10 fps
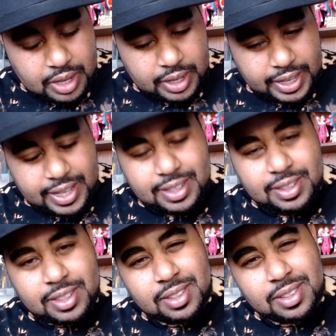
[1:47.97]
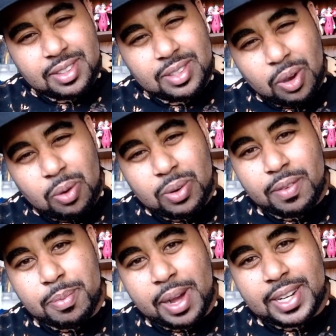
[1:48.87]
he told
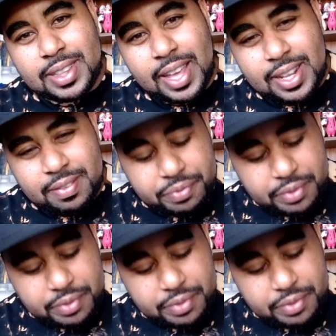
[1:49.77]
everybody that